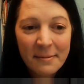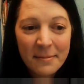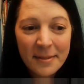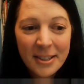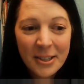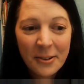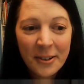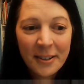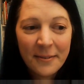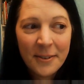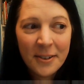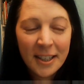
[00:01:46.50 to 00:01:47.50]
Um, so
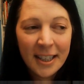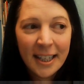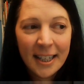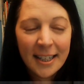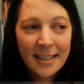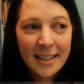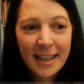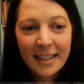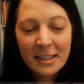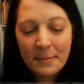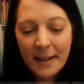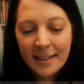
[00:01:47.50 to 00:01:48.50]
if you can get into
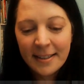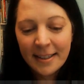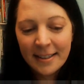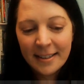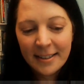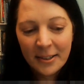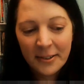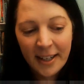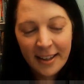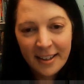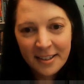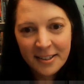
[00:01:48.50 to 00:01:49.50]
that space and just go,
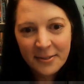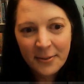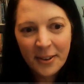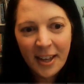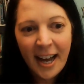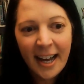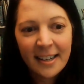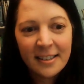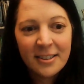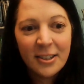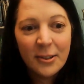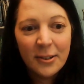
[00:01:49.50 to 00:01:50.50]
okay, this is for the
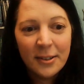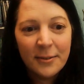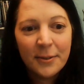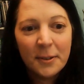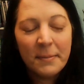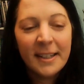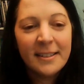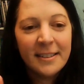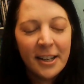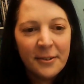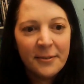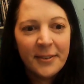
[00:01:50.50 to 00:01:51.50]
highest good for
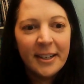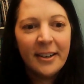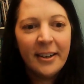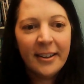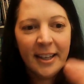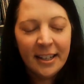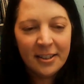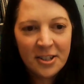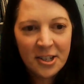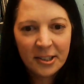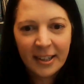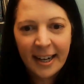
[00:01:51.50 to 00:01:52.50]
myself and all the
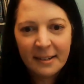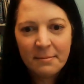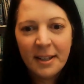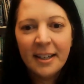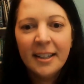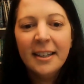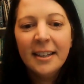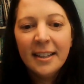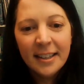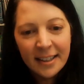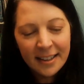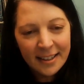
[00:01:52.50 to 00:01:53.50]
energy around me,
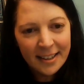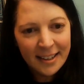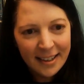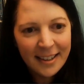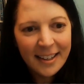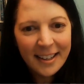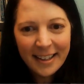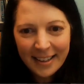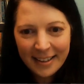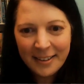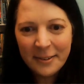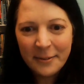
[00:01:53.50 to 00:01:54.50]

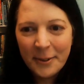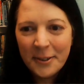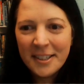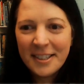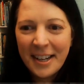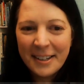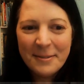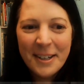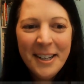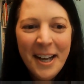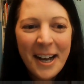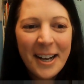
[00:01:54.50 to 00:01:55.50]
you know focus
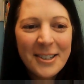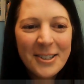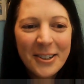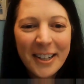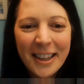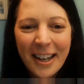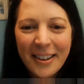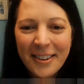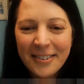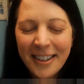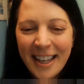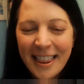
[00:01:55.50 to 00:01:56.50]
on on doing
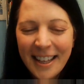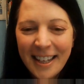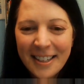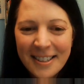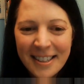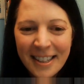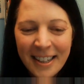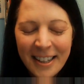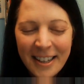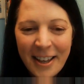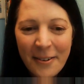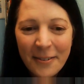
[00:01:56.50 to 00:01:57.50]
all the right things
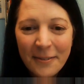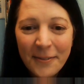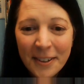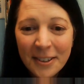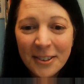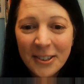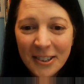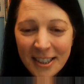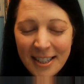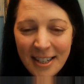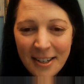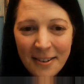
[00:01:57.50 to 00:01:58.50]
that feel
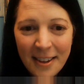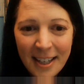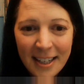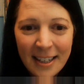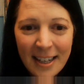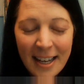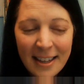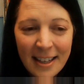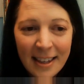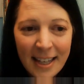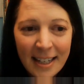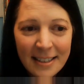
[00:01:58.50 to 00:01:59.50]
good to you then i
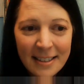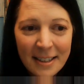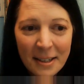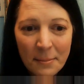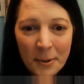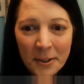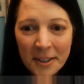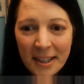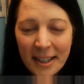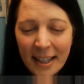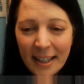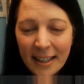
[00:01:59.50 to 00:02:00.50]
think that's the
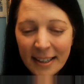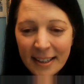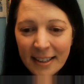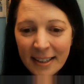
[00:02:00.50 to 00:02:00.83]
important thing